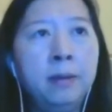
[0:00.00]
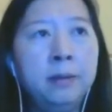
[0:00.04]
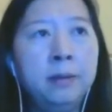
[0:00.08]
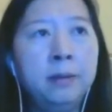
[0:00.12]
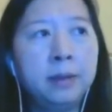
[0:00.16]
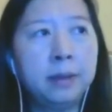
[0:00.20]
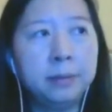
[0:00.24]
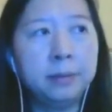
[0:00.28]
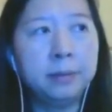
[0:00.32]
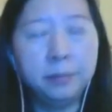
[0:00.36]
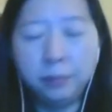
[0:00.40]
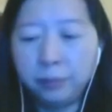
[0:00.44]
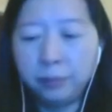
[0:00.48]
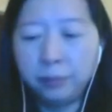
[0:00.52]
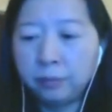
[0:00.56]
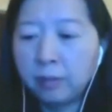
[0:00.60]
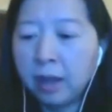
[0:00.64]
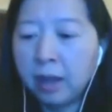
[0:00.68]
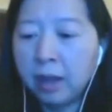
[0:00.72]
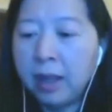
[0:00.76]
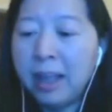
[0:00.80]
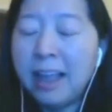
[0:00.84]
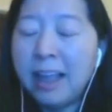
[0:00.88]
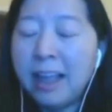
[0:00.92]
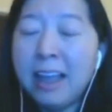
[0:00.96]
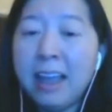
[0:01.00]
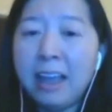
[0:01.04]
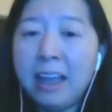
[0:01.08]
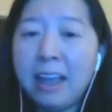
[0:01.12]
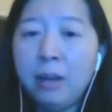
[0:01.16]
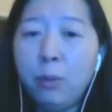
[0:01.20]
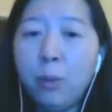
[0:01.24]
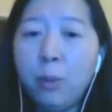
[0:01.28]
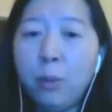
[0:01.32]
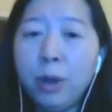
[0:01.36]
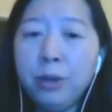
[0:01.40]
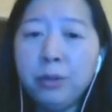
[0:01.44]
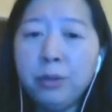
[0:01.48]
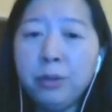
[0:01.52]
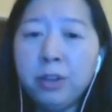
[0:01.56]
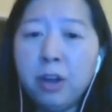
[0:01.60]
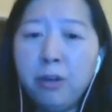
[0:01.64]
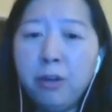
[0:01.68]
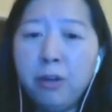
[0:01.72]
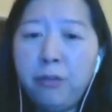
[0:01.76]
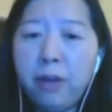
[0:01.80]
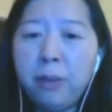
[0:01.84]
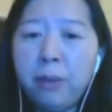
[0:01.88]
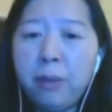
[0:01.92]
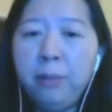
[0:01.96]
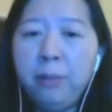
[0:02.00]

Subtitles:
Okay. And when you go from